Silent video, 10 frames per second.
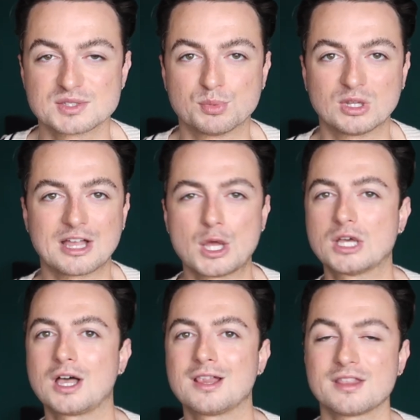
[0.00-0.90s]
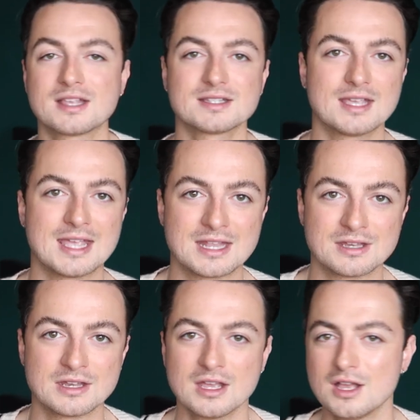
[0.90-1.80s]
Just pull out a color that's
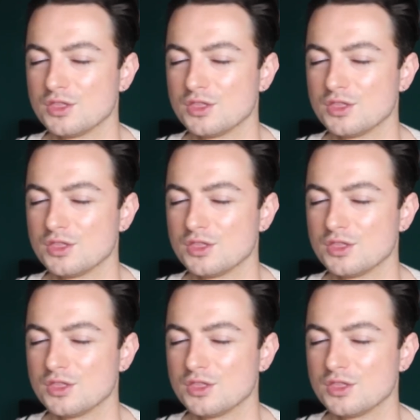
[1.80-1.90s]
in